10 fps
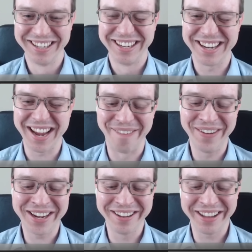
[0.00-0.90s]
Yeah, we
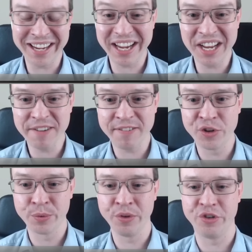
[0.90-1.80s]
can link
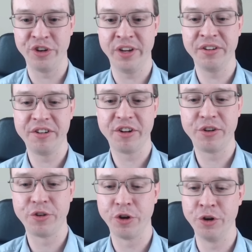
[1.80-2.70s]
individual genes
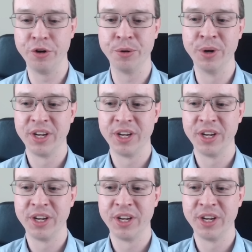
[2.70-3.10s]
to